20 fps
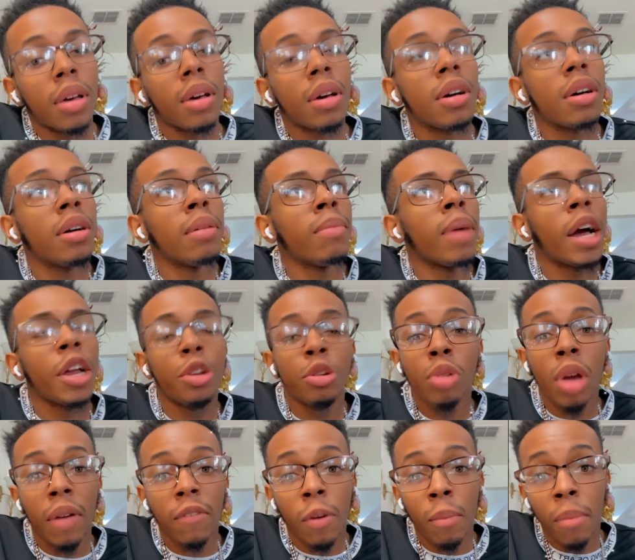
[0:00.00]
Um, I do
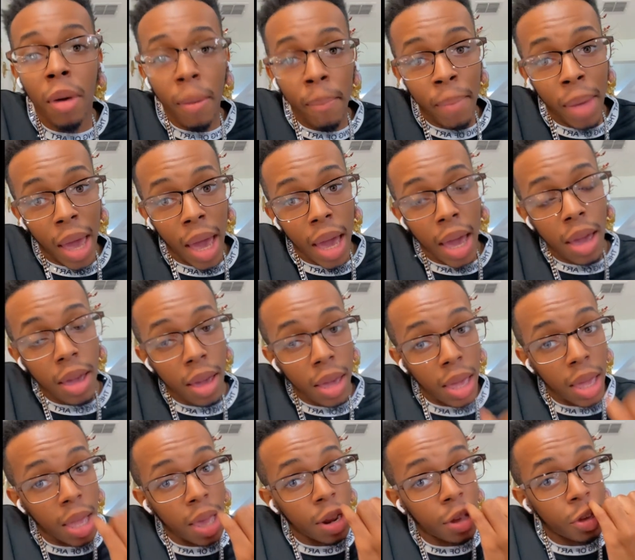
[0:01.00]
have a mukbang
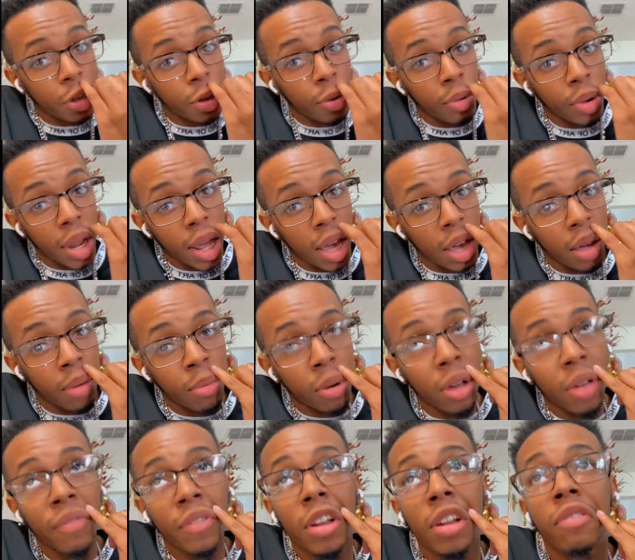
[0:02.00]
and a Q&A coming
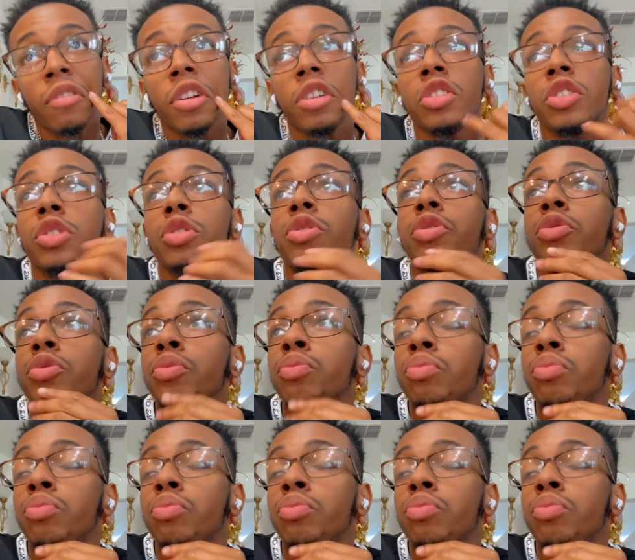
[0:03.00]
up very, very soon.